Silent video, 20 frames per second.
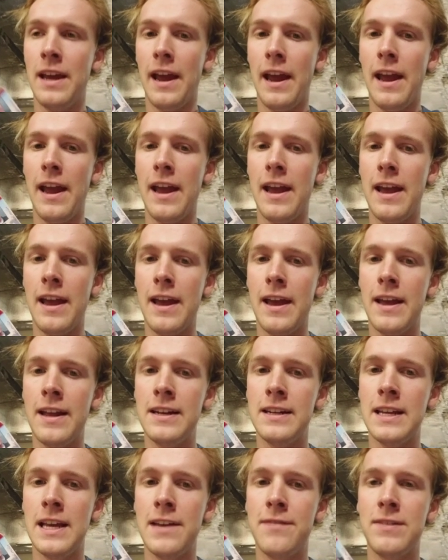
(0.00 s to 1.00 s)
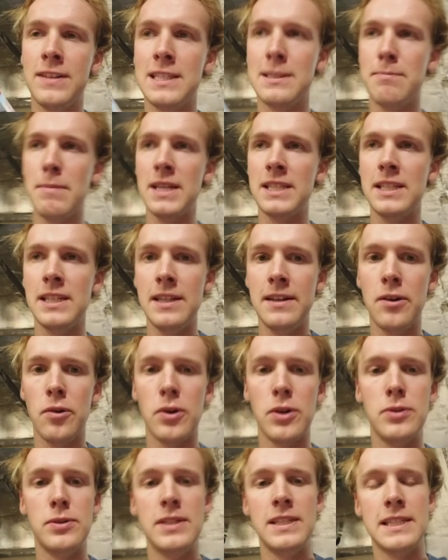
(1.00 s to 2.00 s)
And if it's messy or
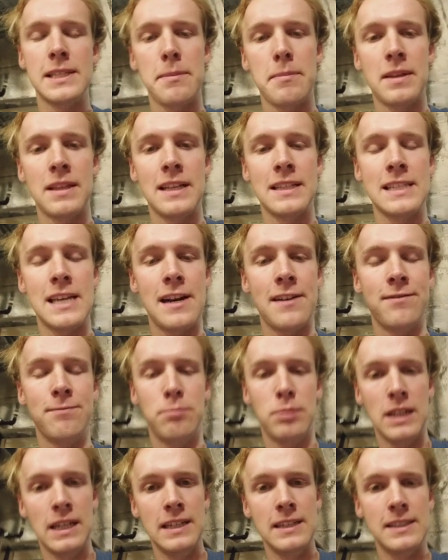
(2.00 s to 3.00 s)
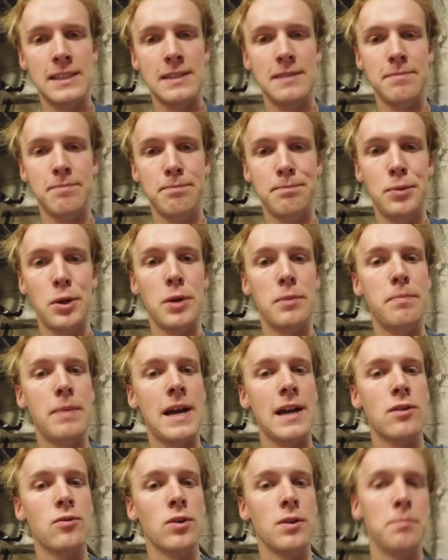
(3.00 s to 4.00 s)
you see something that's out of place, put it
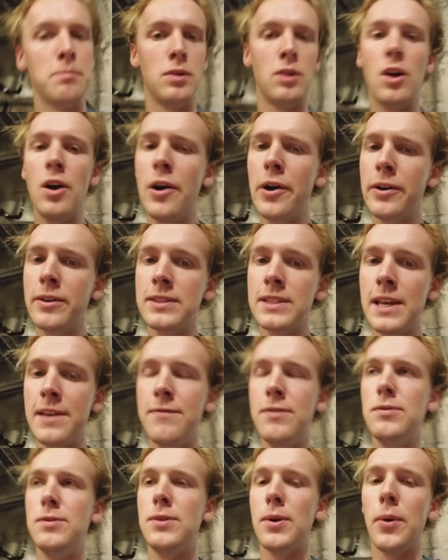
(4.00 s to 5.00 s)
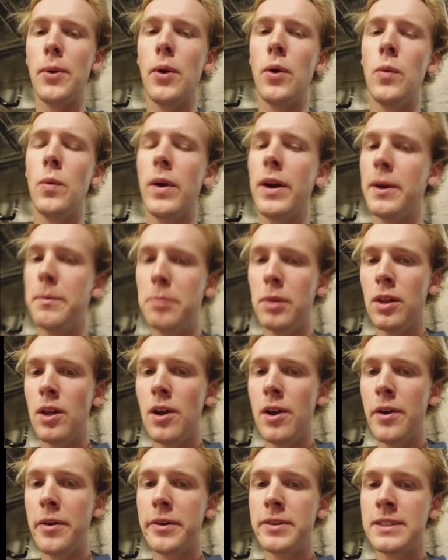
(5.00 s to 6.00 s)
back where it belongs. If you don't know where it
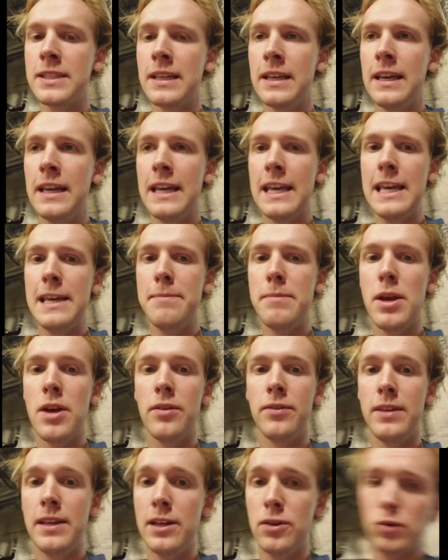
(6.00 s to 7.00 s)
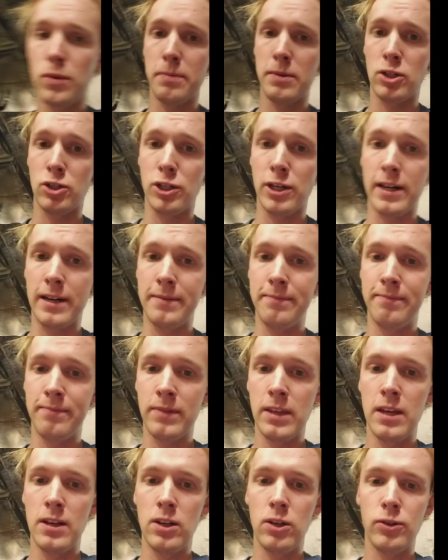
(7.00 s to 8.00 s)
belongs, email the equipment chair.
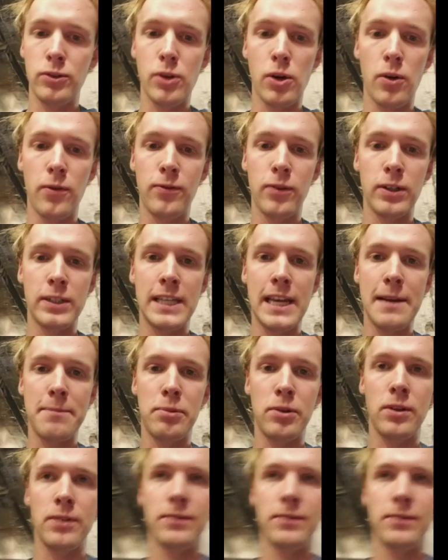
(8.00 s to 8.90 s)
So, for example,